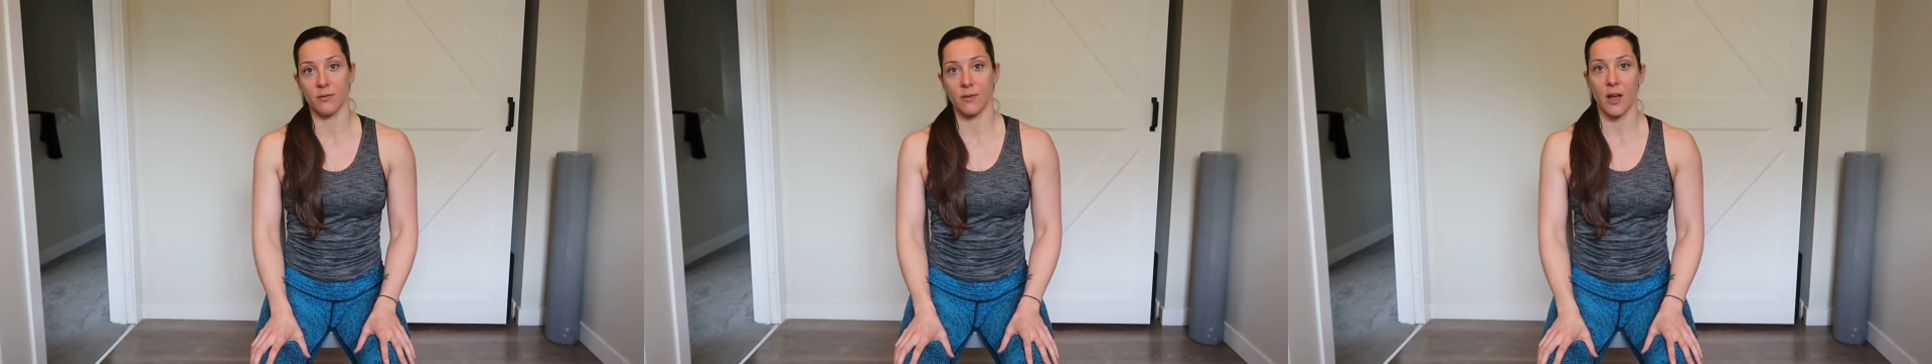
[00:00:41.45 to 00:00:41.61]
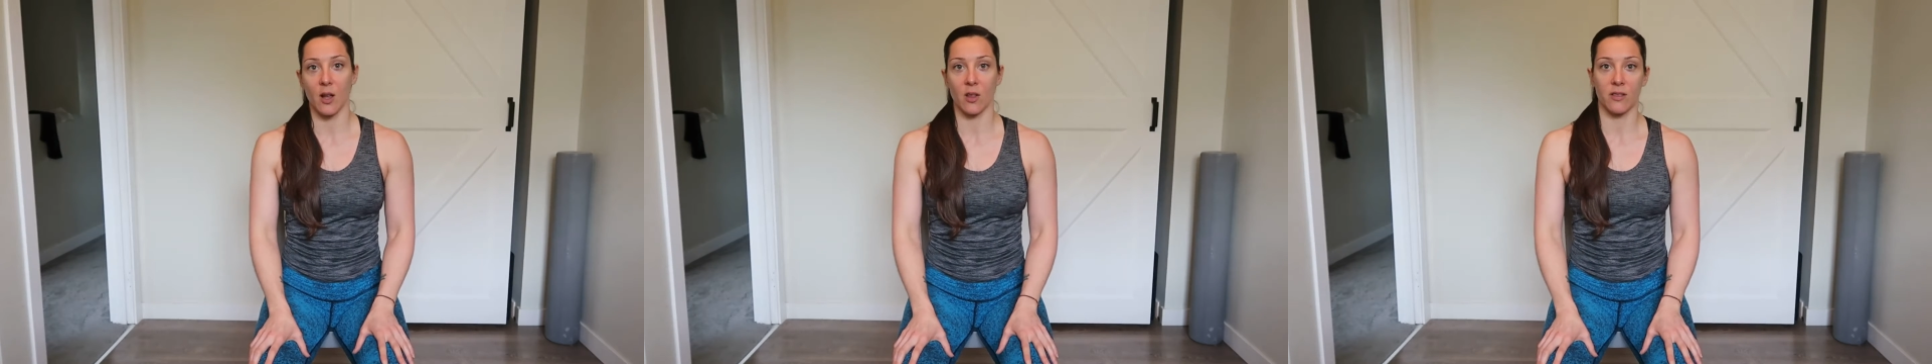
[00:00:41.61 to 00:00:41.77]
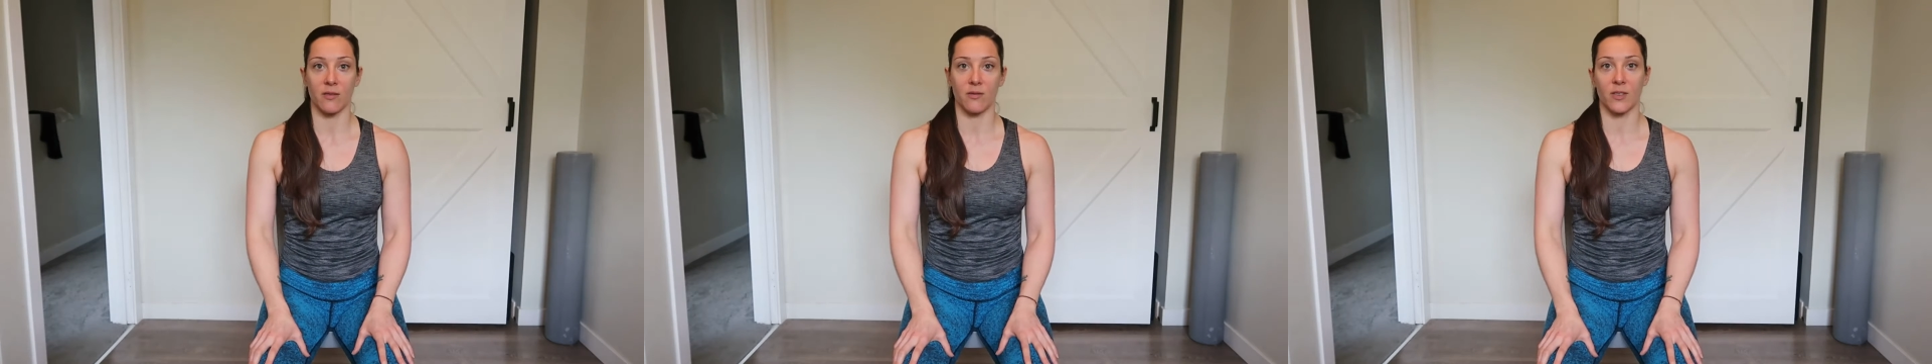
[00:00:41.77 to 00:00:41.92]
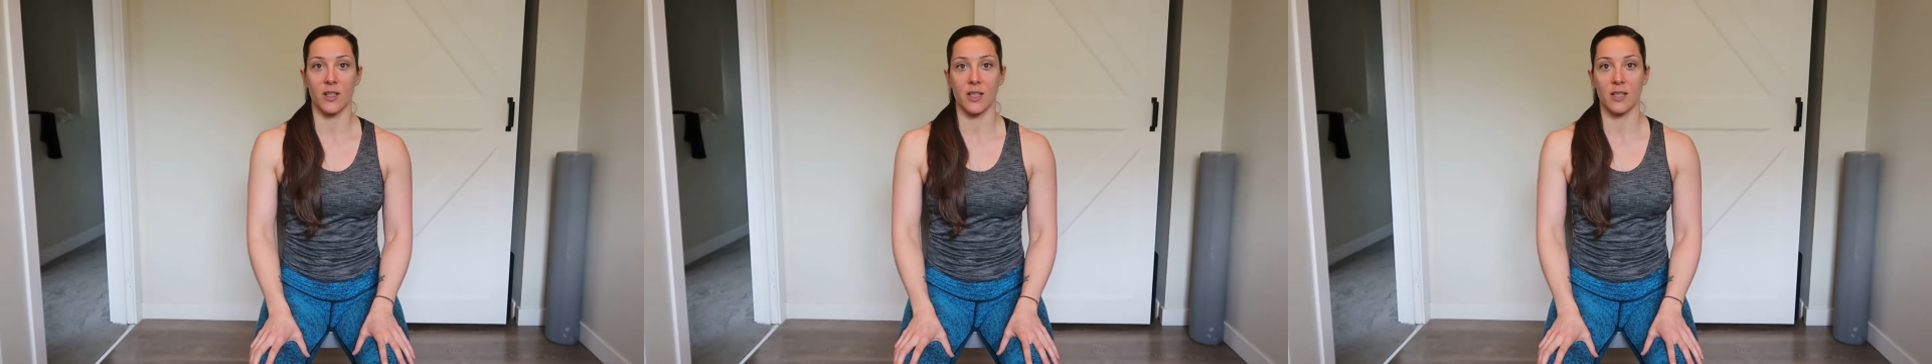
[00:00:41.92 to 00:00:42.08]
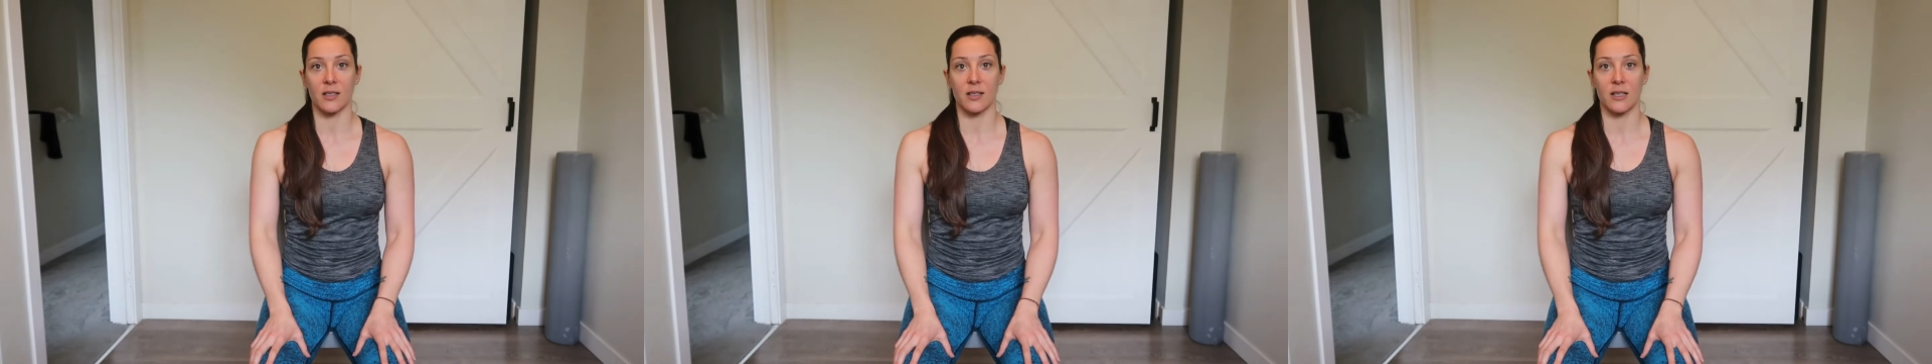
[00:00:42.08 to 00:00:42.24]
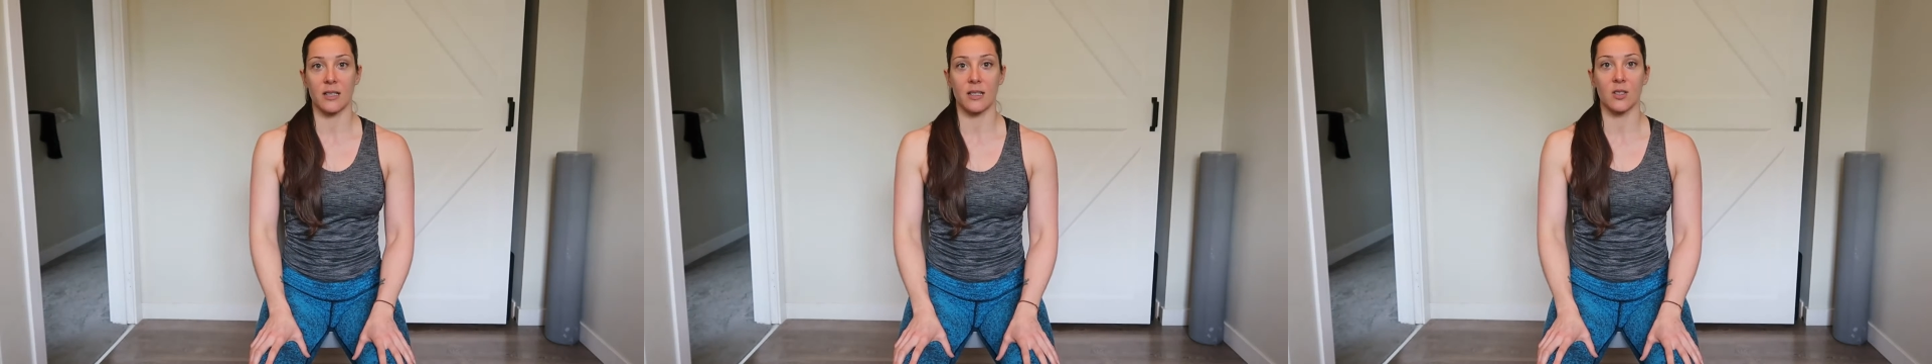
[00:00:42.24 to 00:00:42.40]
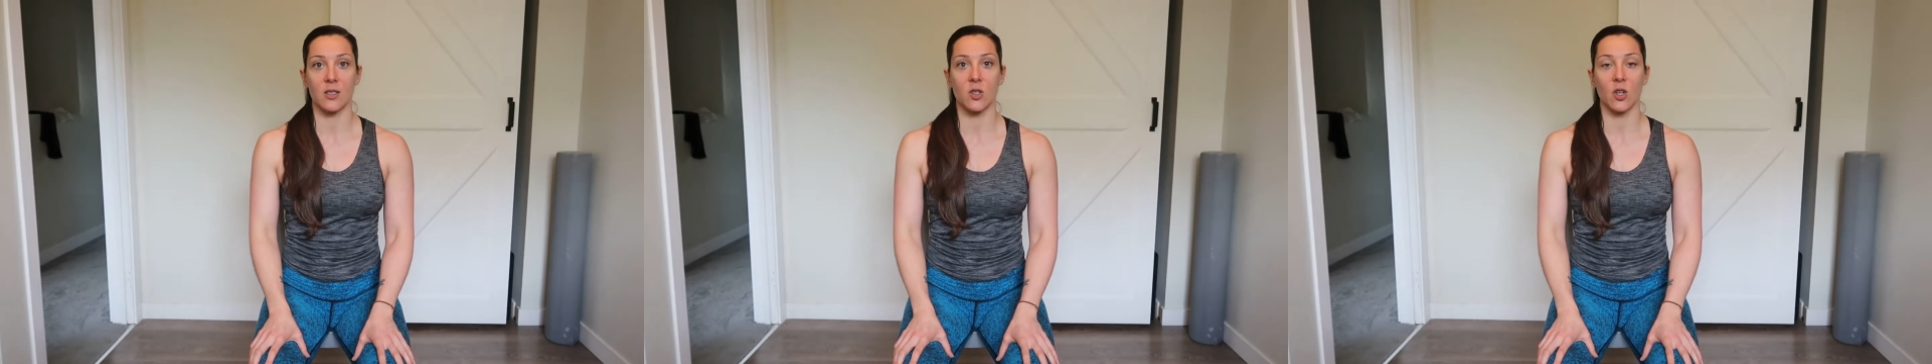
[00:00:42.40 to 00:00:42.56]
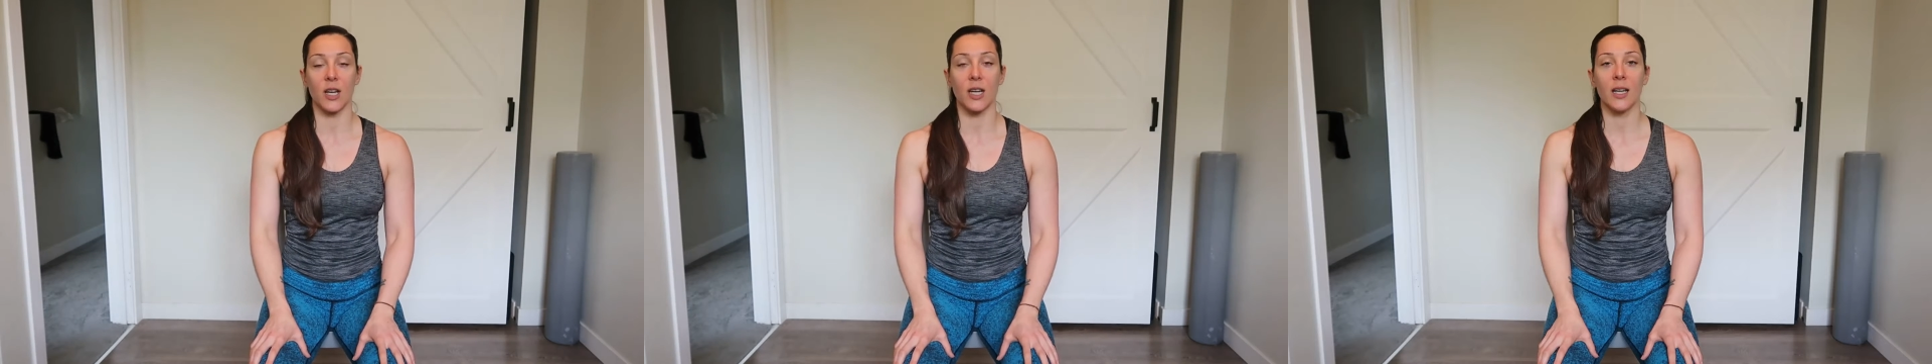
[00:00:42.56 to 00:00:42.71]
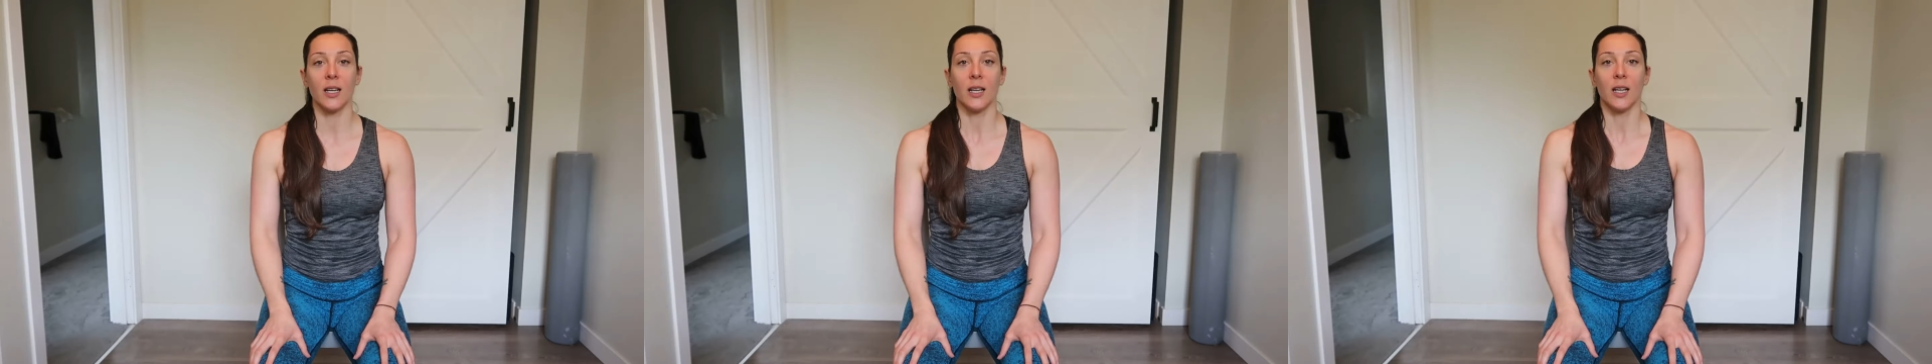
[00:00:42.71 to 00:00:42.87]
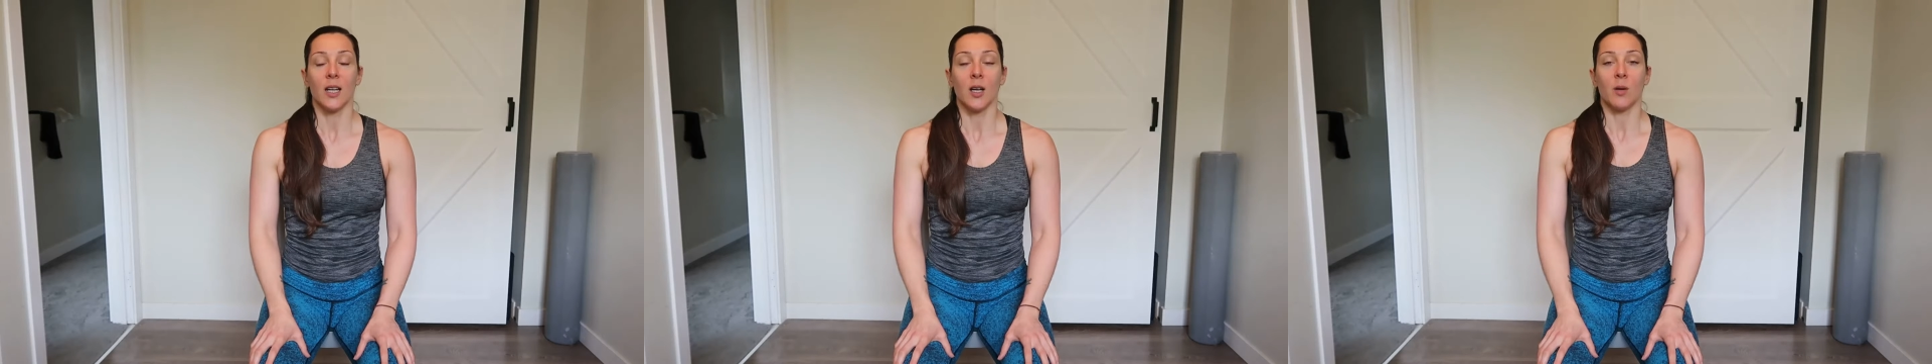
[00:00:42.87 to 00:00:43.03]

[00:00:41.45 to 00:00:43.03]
health and fitness industry,